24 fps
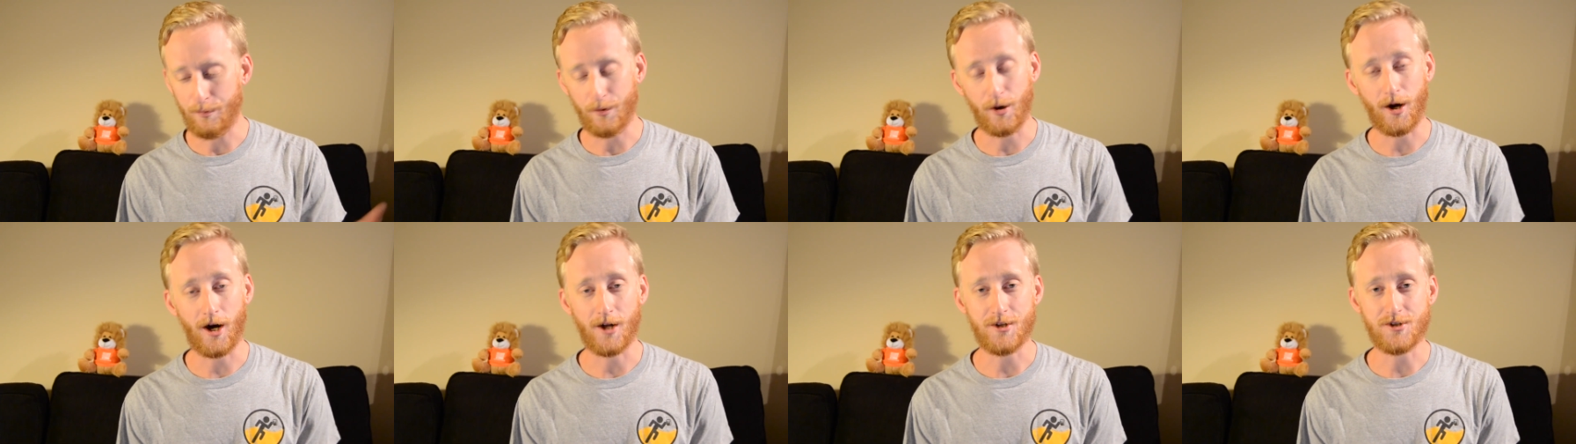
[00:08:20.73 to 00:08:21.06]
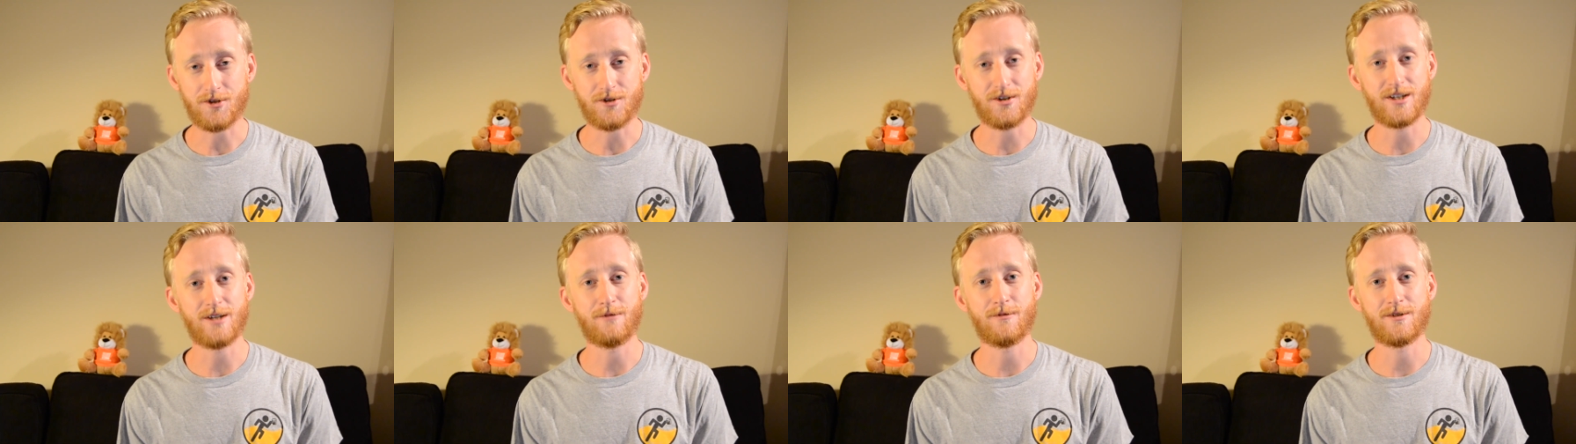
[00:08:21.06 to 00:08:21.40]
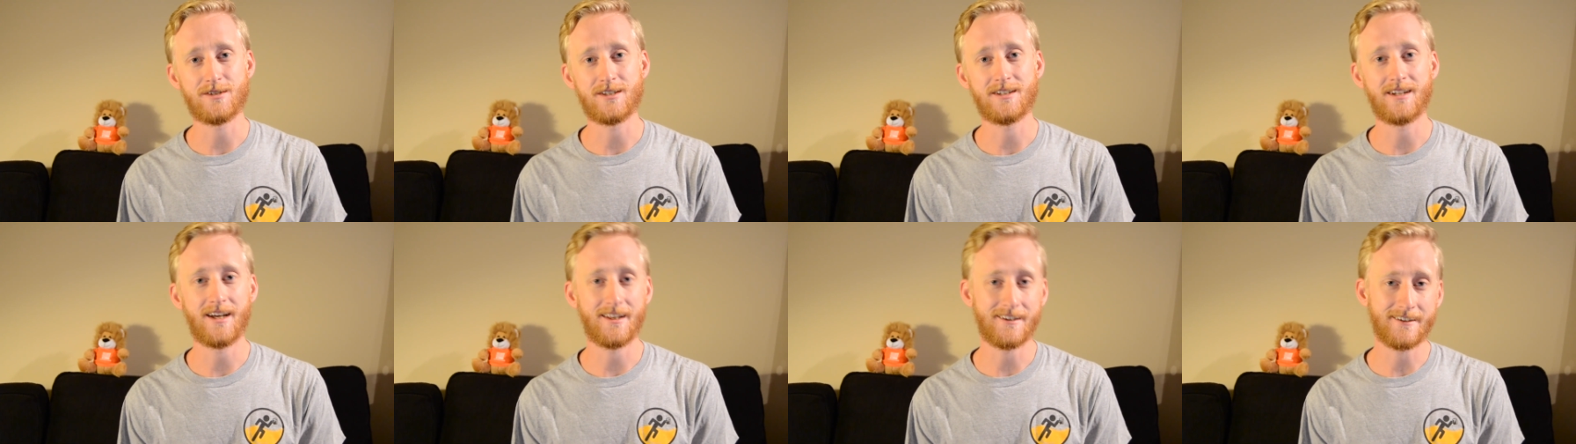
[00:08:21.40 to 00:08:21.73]
Broad Street
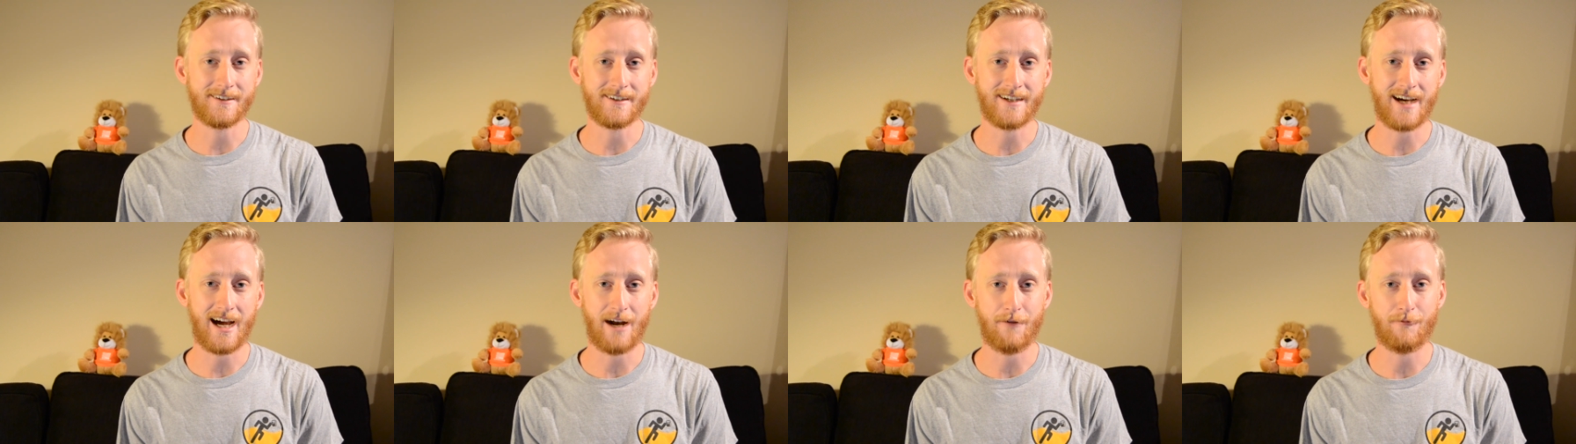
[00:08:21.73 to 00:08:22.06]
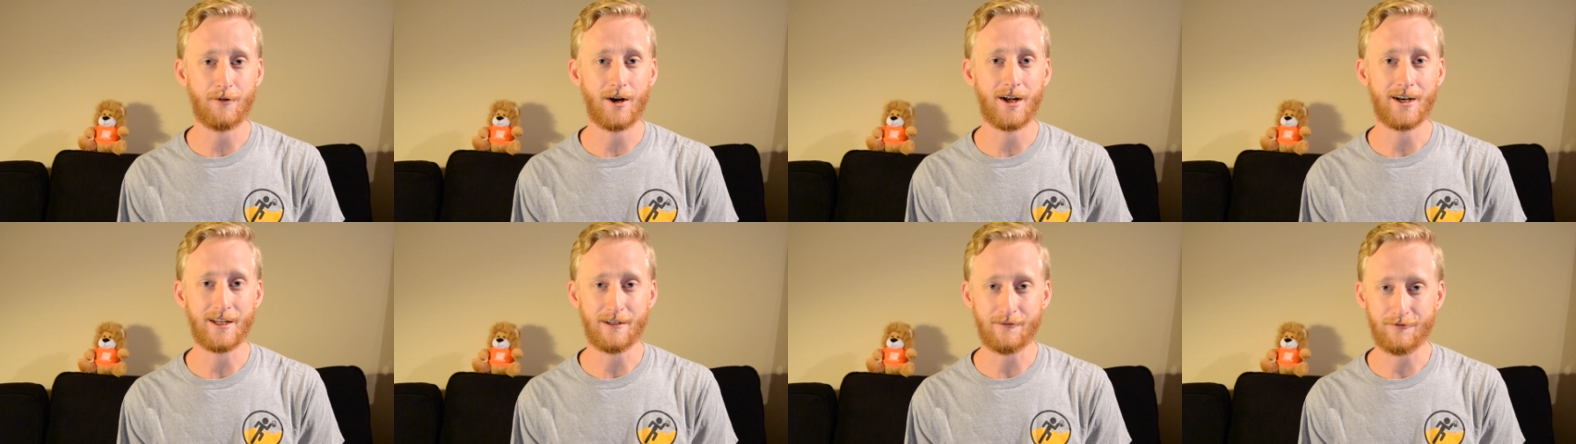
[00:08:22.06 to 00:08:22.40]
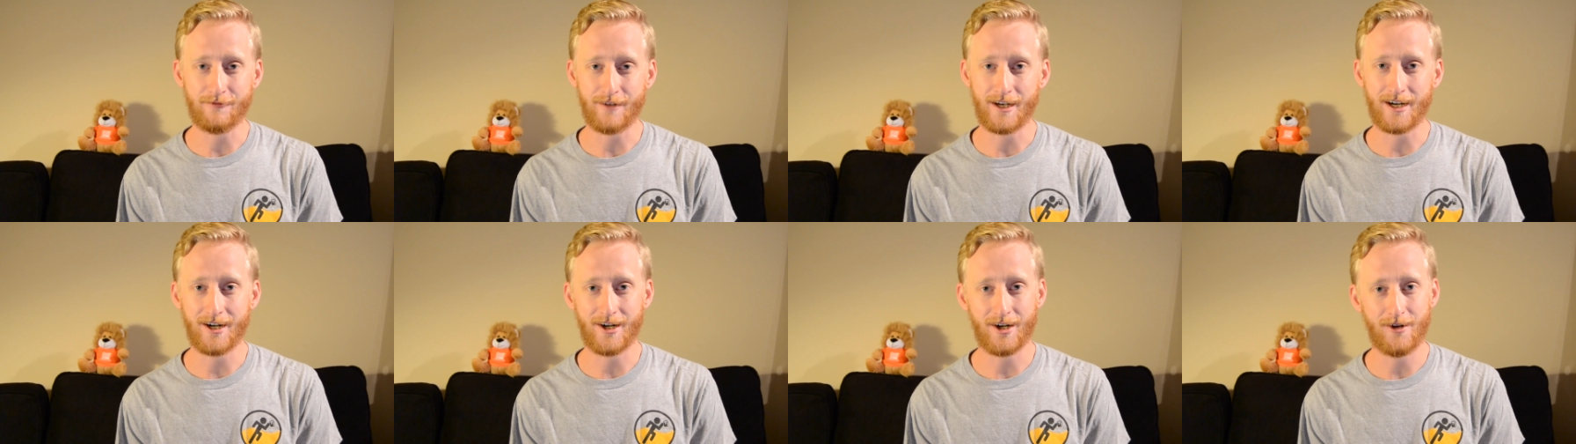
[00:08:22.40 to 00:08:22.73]
was another guy running
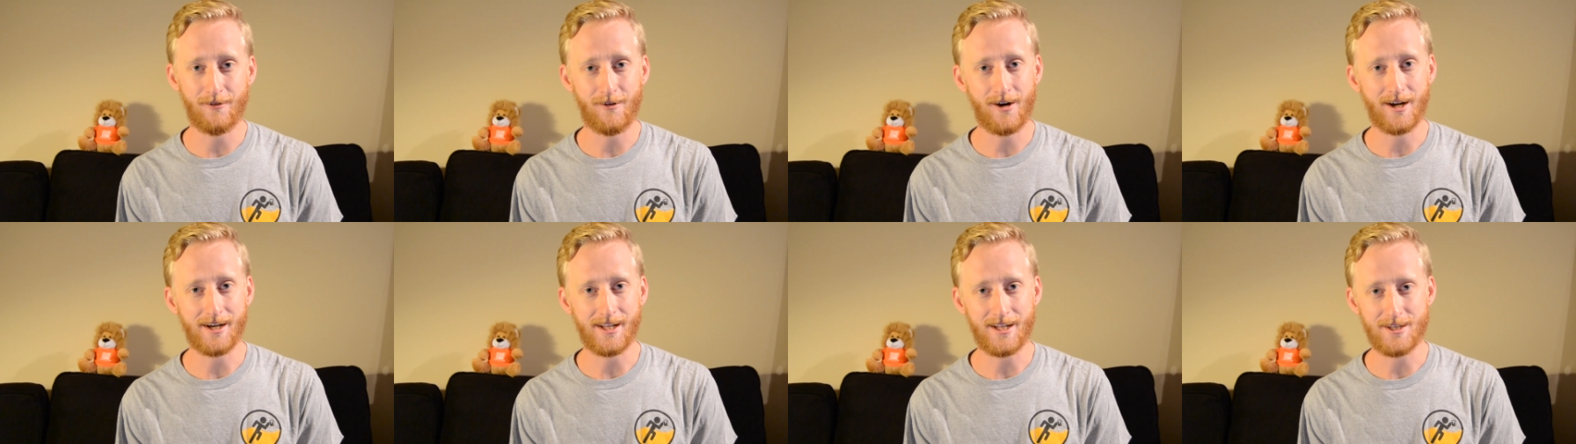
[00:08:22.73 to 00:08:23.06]
Pharaoh on